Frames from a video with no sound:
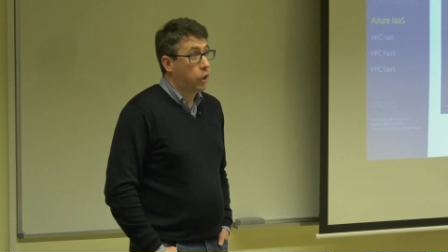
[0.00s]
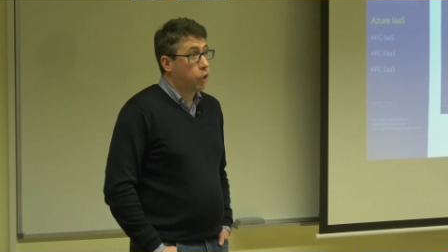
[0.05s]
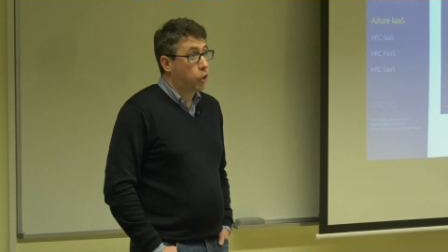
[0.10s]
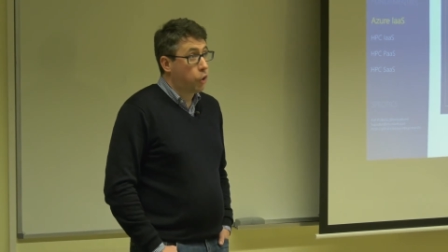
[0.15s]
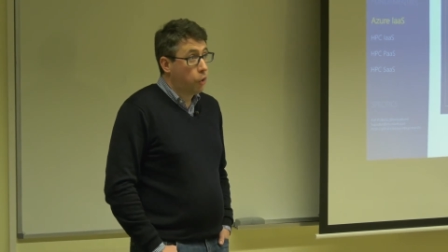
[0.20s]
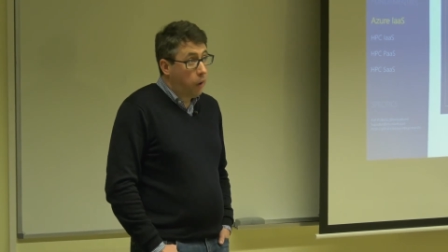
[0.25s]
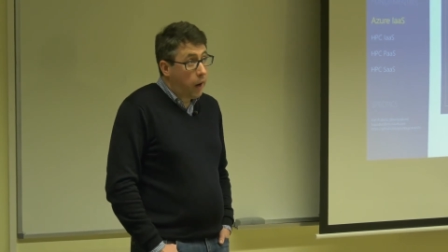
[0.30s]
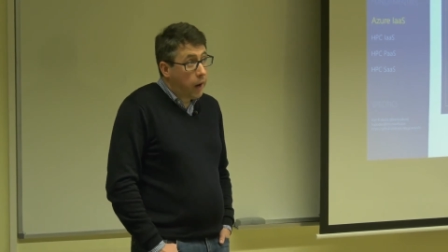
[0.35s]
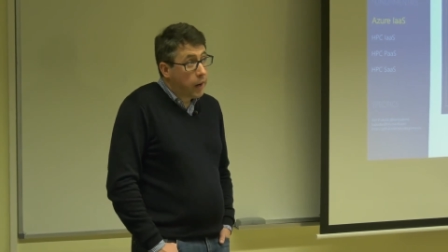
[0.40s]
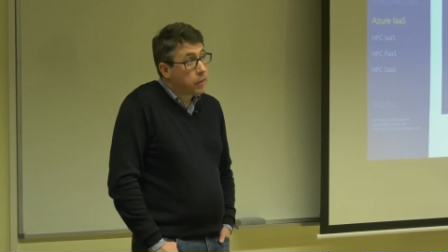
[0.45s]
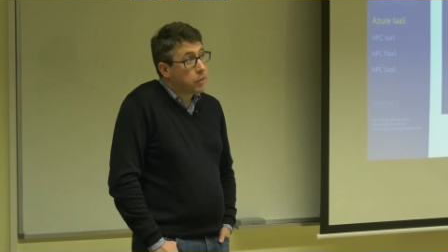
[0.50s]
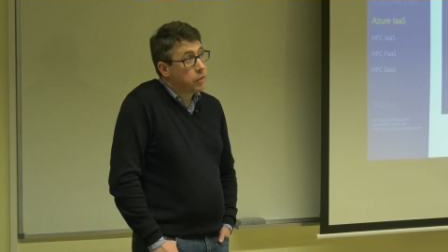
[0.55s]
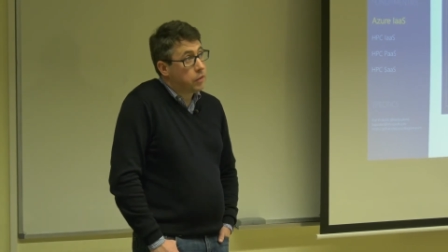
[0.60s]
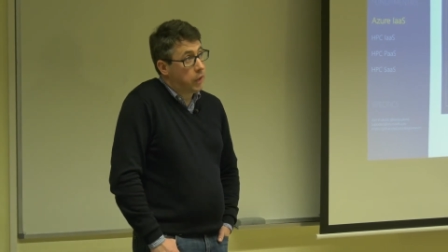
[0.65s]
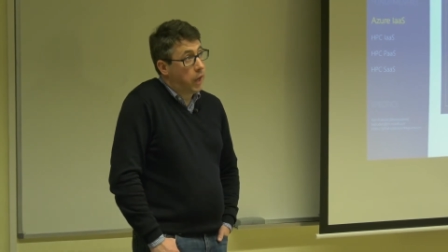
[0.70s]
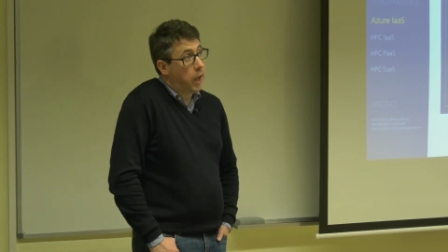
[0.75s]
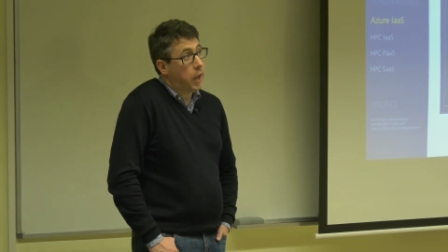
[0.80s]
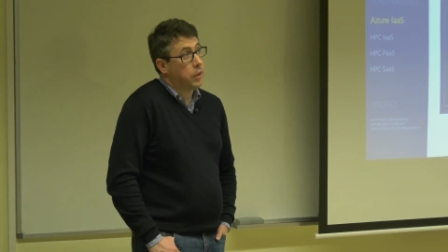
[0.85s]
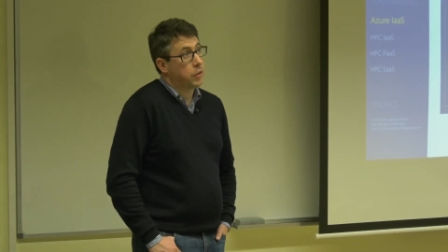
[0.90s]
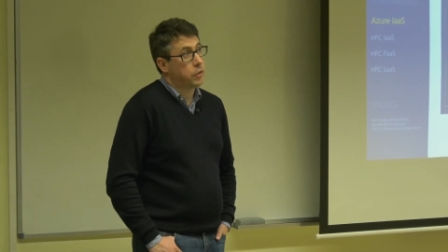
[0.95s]
much more
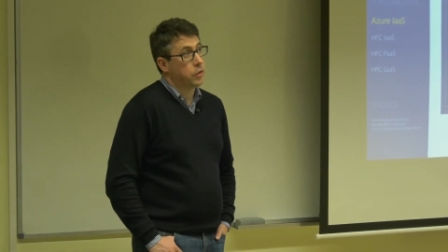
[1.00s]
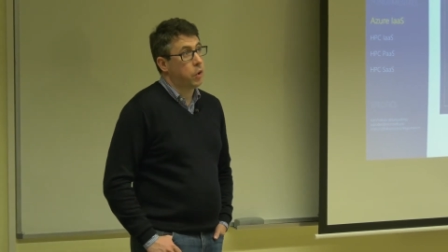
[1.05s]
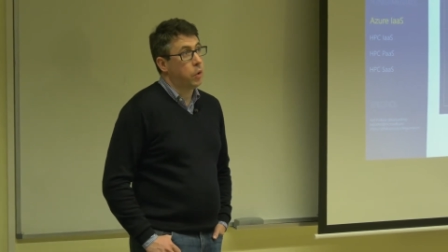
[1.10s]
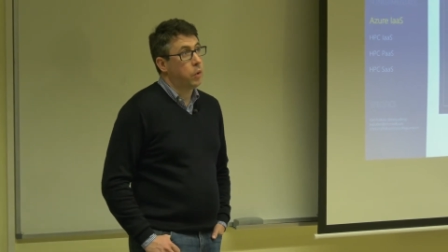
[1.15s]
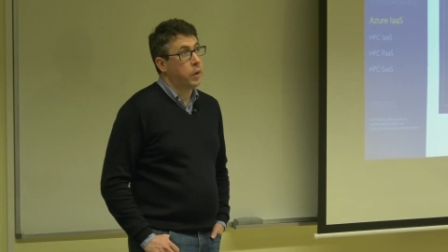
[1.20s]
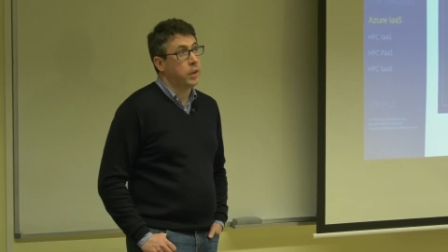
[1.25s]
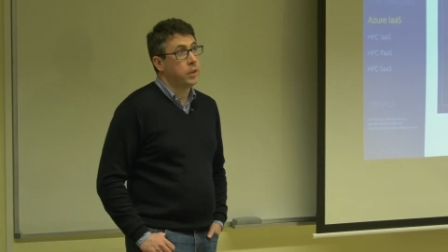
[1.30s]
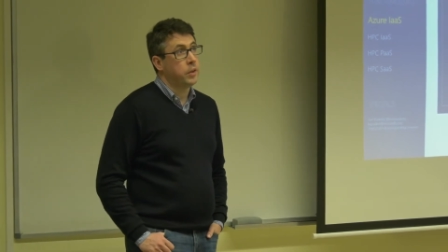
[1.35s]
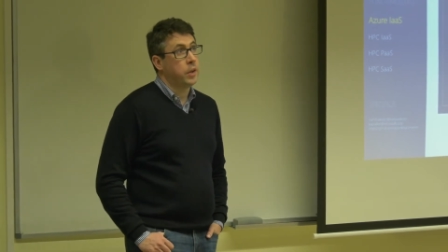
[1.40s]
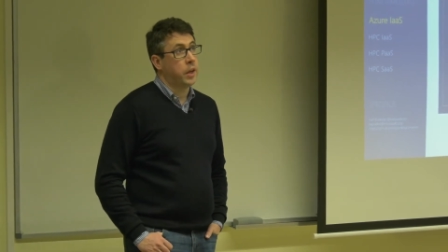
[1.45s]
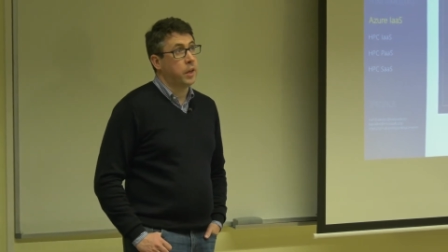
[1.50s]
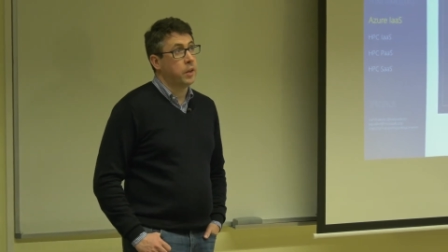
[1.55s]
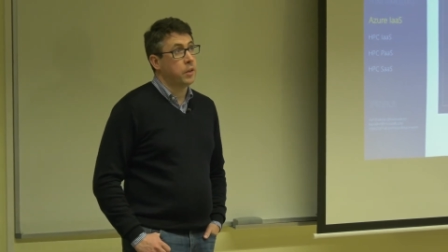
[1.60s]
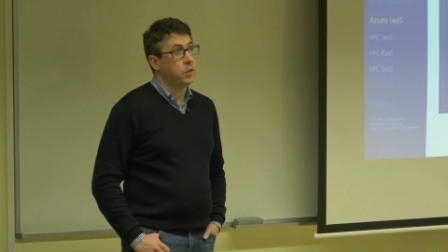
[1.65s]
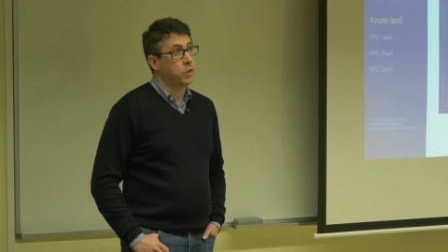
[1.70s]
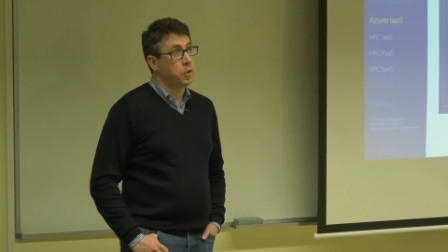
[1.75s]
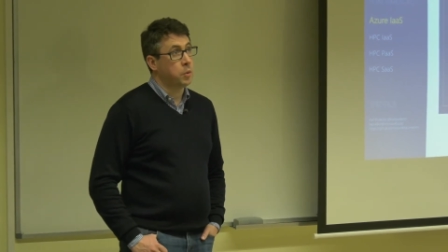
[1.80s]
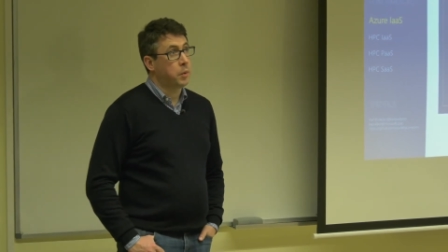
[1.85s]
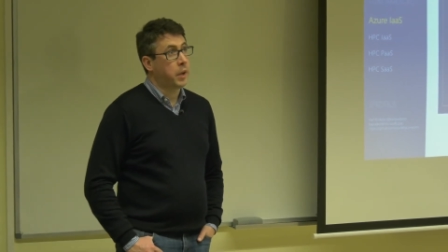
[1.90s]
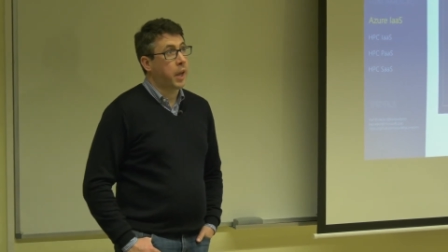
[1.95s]
information. But simply to
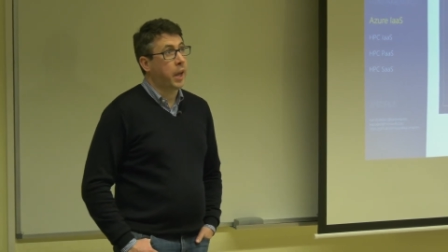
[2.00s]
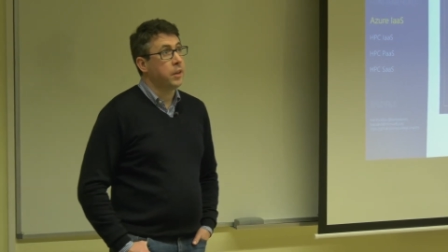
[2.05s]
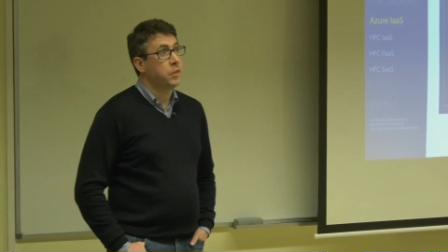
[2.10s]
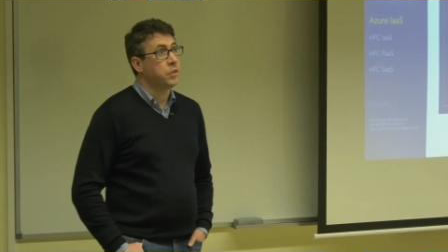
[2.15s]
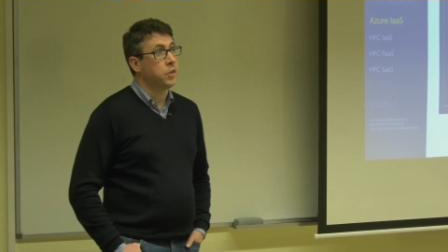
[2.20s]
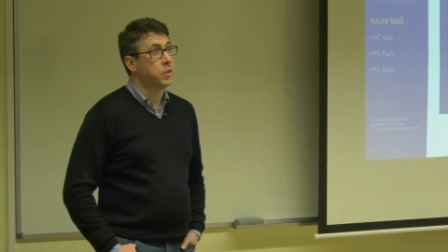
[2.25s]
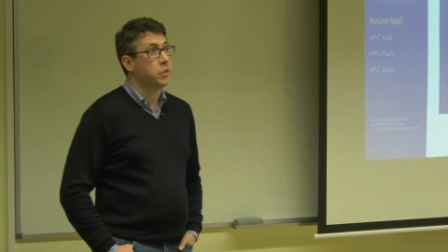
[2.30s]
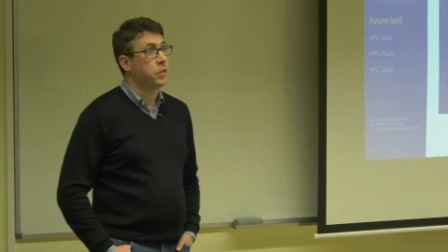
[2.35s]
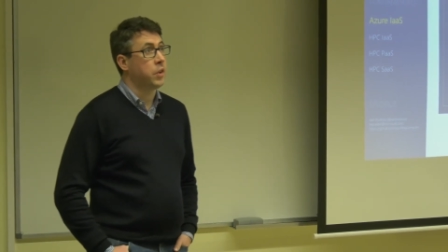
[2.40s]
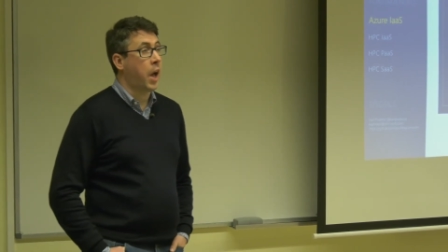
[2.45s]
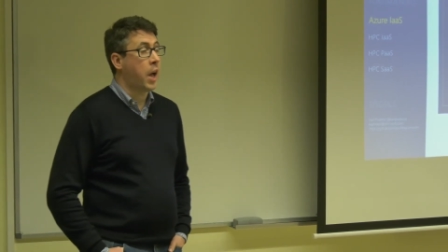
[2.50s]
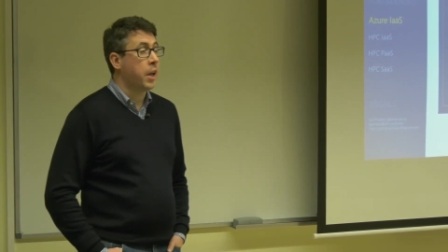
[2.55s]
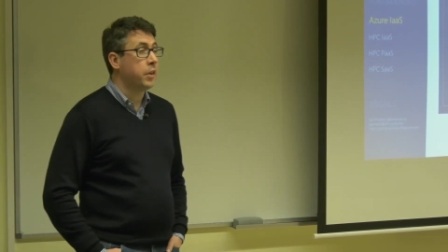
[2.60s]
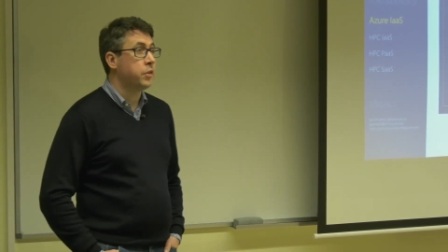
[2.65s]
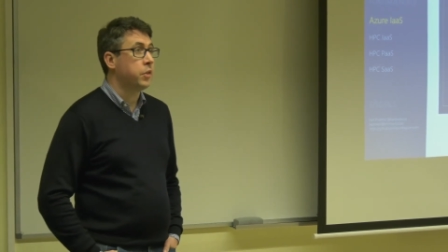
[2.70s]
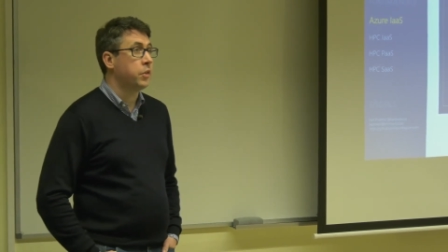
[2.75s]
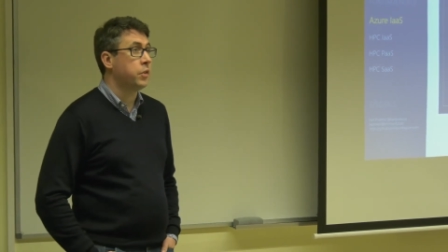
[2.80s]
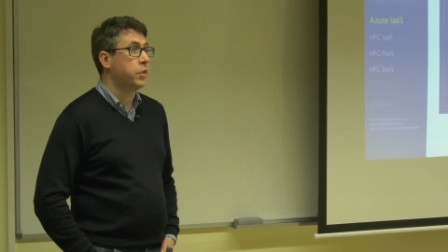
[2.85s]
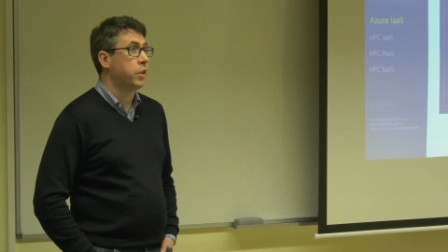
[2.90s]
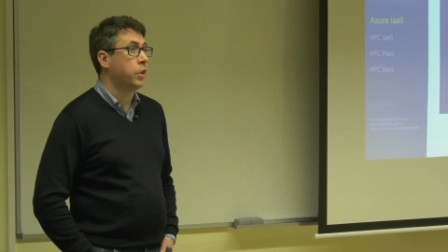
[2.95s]
tell you, if you have a
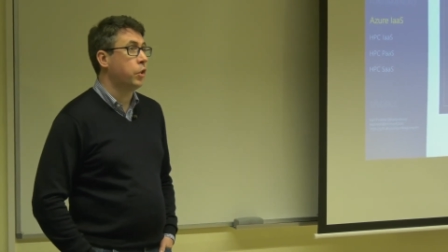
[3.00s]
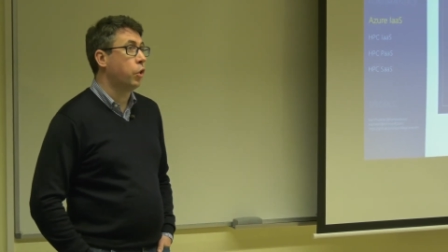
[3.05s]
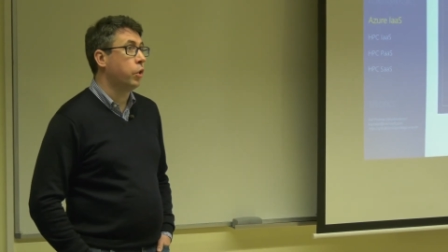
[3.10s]
problem,